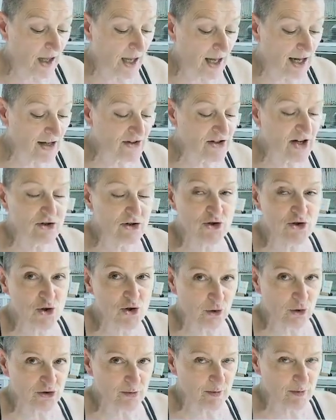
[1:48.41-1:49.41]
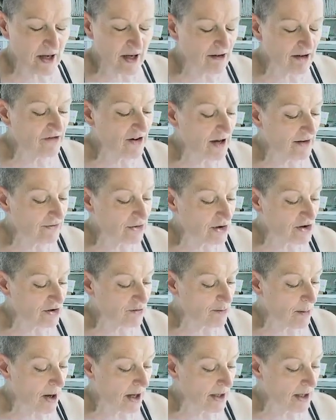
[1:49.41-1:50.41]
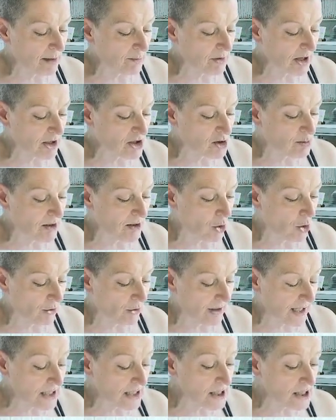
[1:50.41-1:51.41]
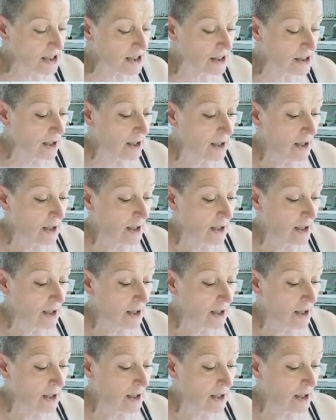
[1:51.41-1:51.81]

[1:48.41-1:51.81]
It has not been a favourite of mine, I'm going to be honest.